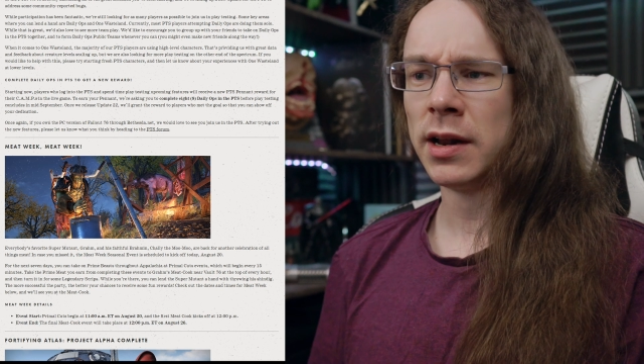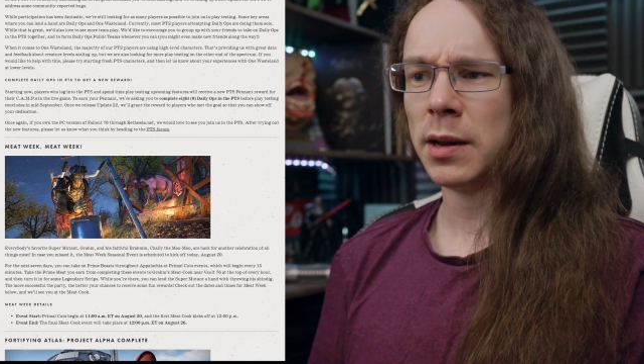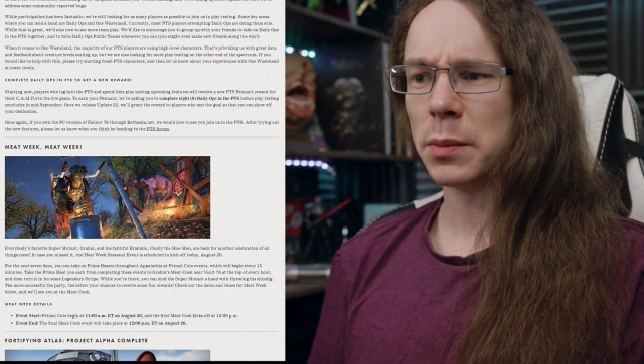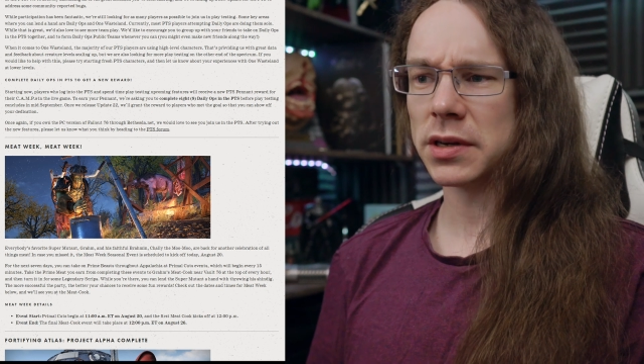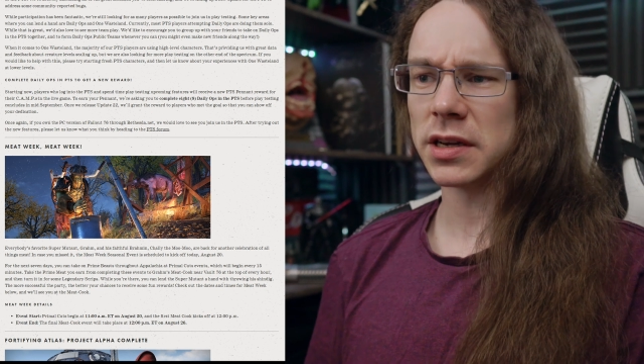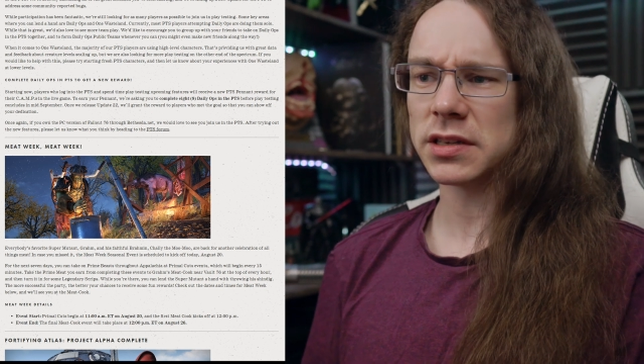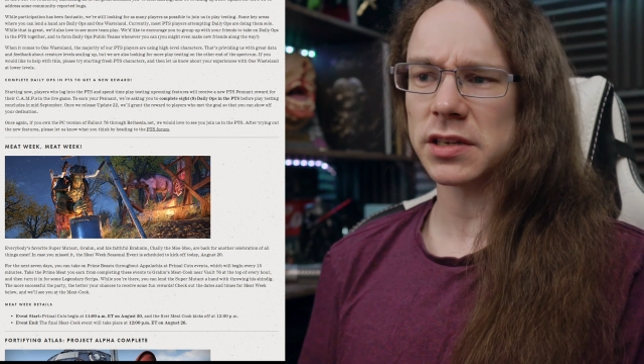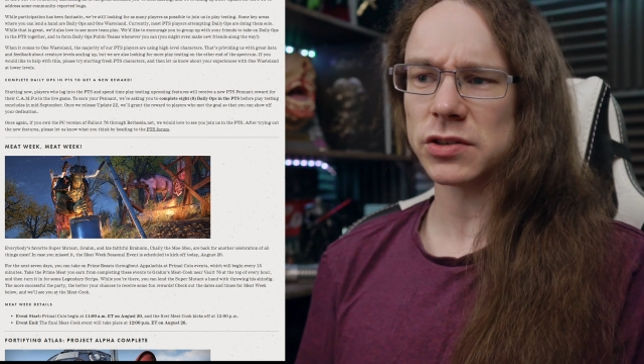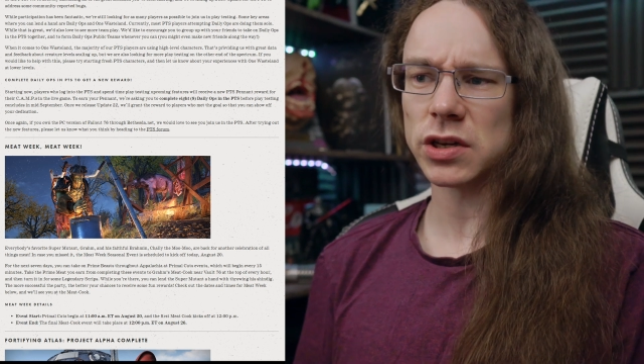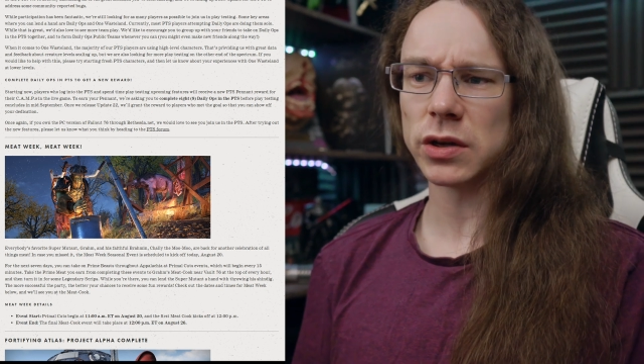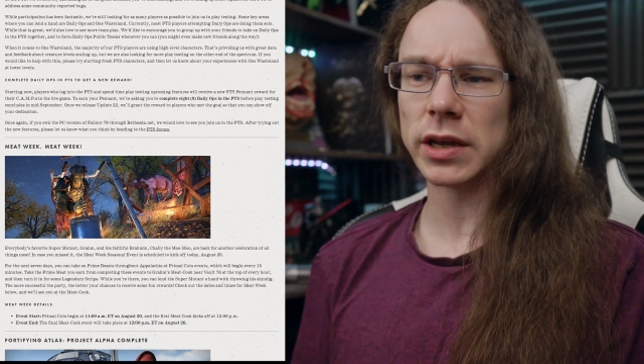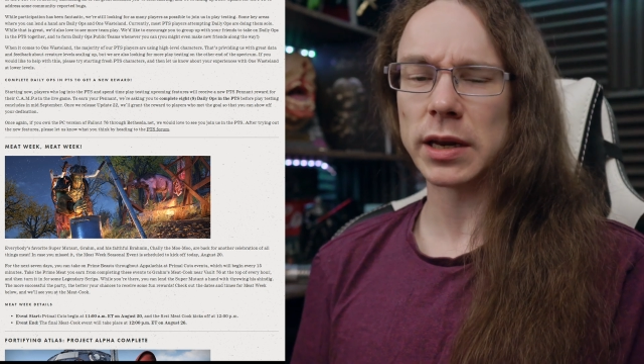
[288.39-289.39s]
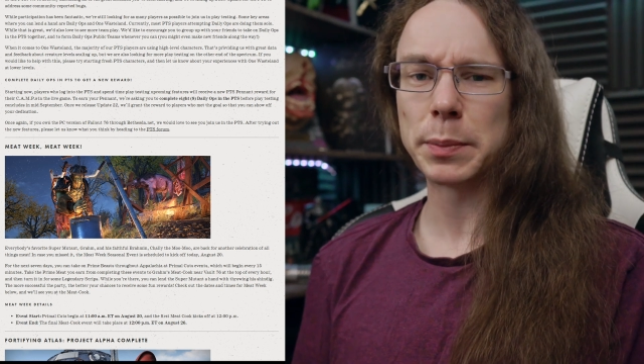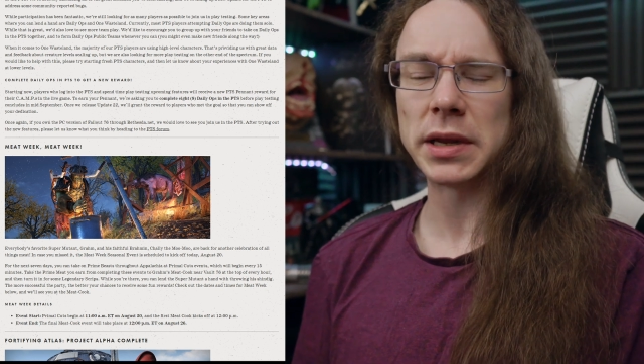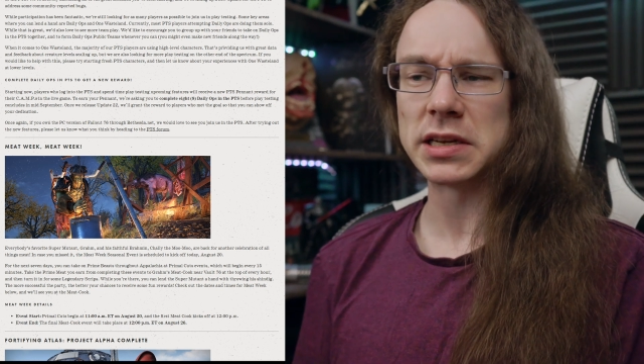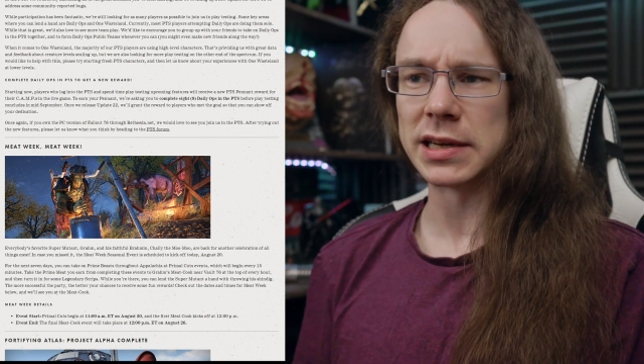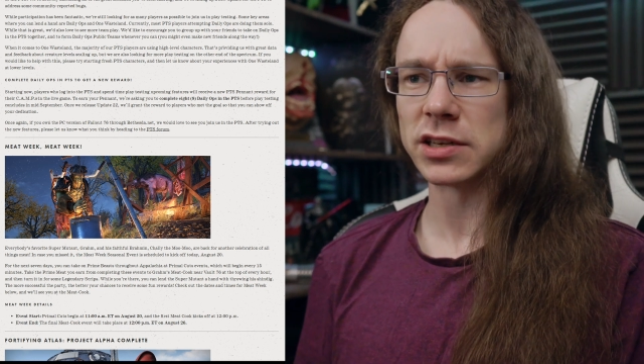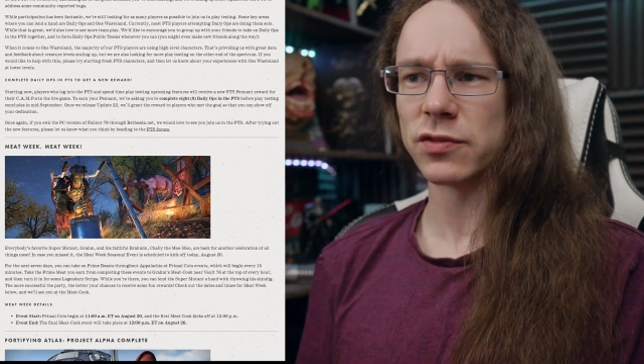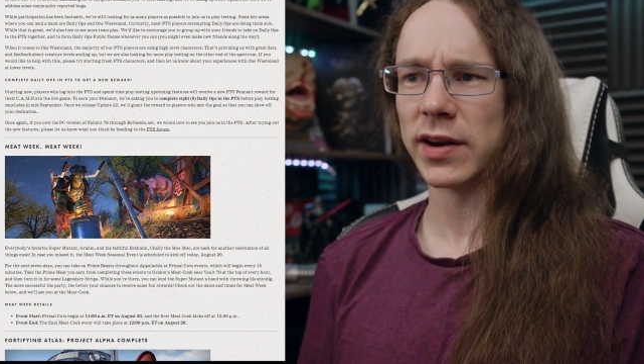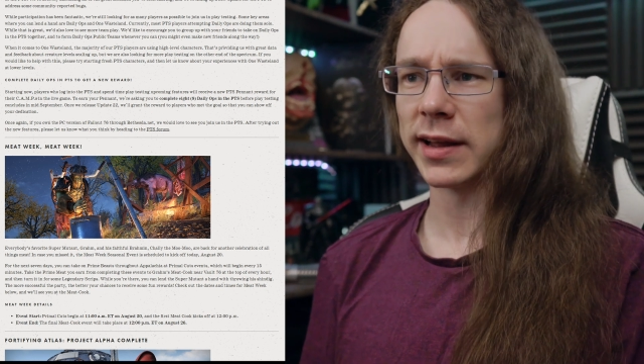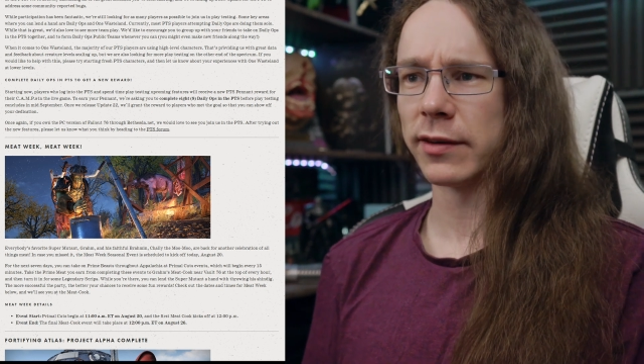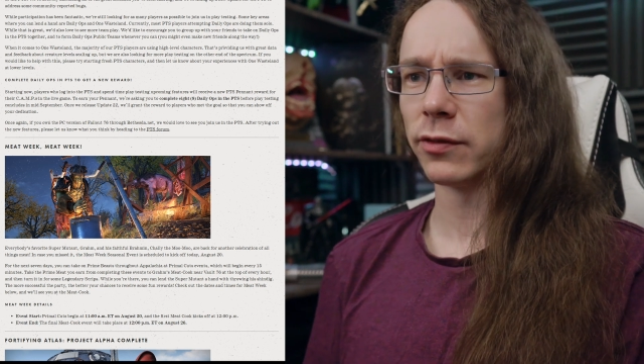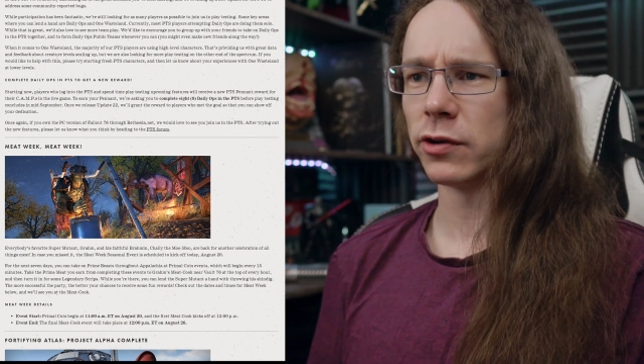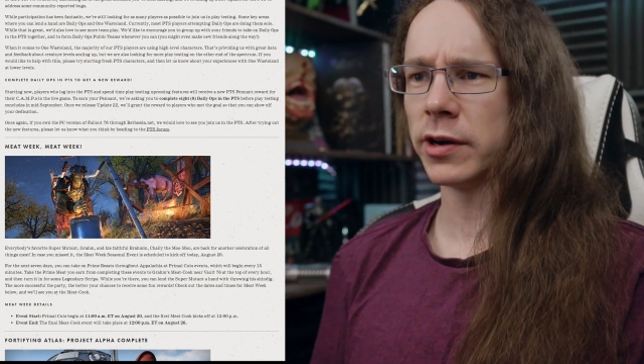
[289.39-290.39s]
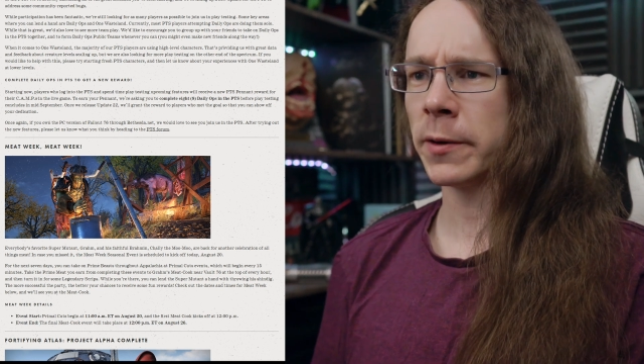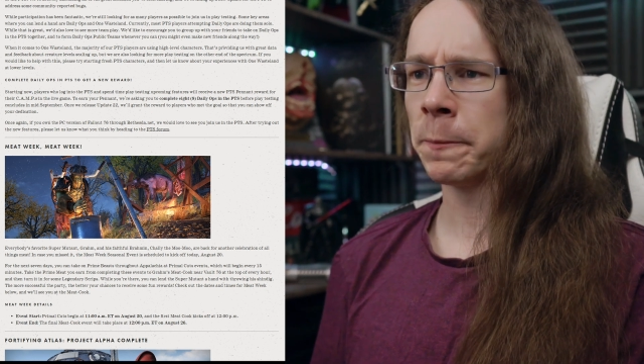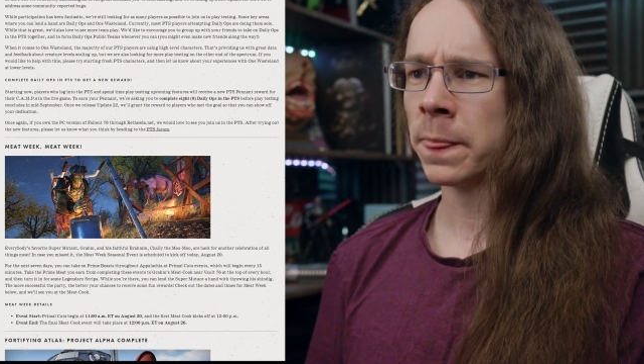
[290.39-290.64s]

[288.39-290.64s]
But it sounds like you get a PTS flag for it.